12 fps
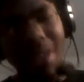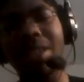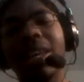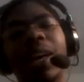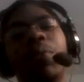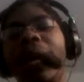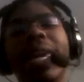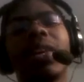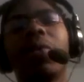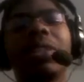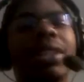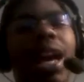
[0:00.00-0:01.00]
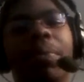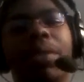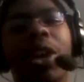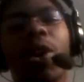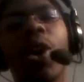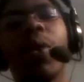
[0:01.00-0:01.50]
Yeah, we ain't gonna stop
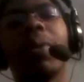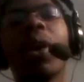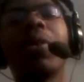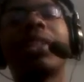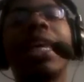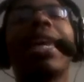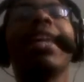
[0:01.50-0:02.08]
there. We gonna take